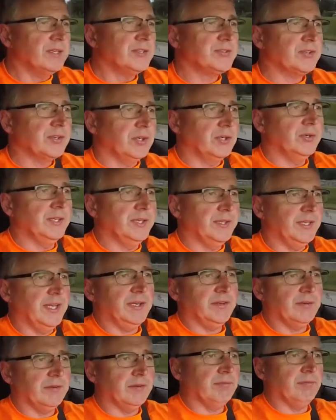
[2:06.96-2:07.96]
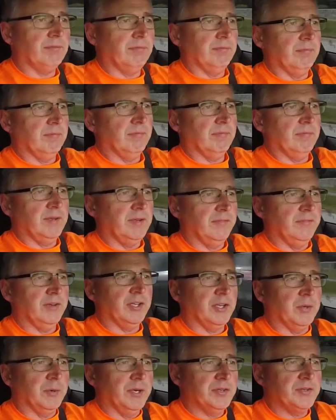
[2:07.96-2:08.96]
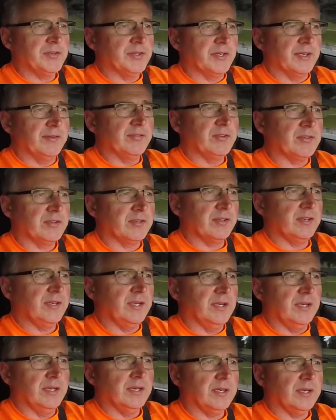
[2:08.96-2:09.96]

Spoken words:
So in that evaluation, obviously